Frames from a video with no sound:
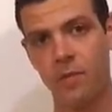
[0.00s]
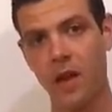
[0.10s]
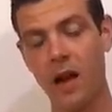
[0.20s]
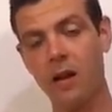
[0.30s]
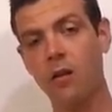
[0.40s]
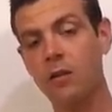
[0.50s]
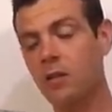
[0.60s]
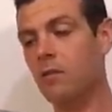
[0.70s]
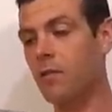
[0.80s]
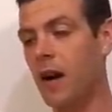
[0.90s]
I
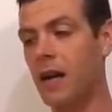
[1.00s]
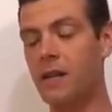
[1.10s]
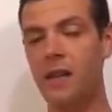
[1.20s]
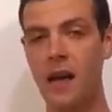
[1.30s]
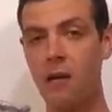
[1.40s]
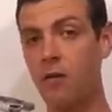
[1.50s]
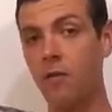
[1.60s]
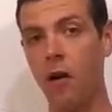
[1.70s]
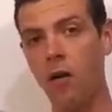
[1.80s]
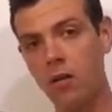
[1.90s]
also find that out
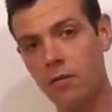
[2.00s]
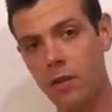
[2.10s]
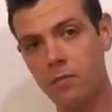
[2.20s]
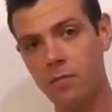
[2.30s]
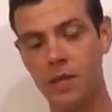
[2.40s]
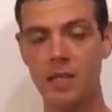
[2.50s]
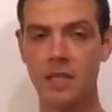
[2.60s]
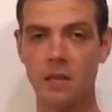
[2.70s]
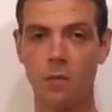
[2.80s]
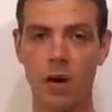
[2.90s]
of all of them, this
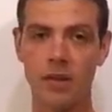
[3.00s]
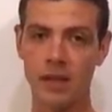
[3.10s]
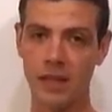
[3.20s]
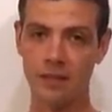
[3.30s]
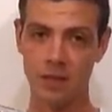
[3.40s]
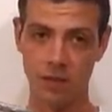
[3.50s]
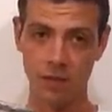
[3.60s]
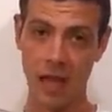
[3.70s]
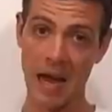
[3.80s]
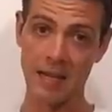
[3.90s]
is the one that leaves the
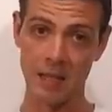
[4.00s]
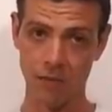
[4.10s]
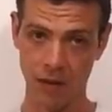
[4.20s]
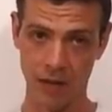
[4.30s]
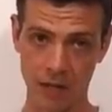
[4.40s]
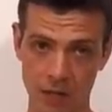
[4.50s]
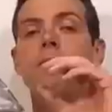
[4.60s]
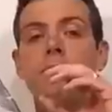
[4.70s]
flattest finish.